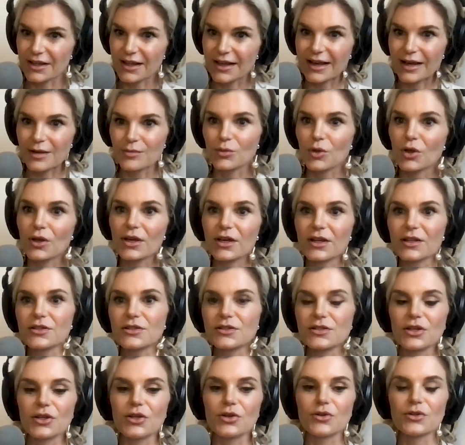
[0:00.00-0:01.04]
like I'm looking
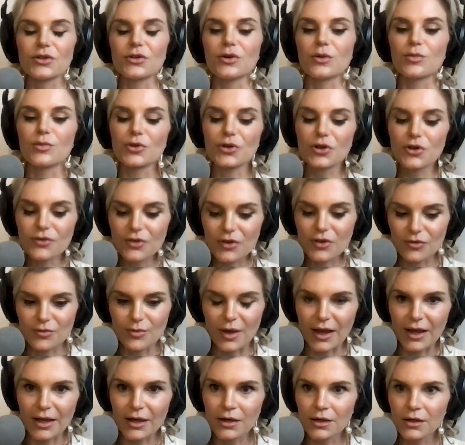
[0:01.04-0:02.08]
to you to approve of
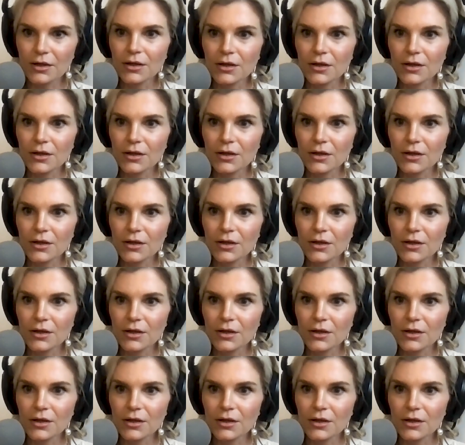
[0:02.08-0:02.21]
me,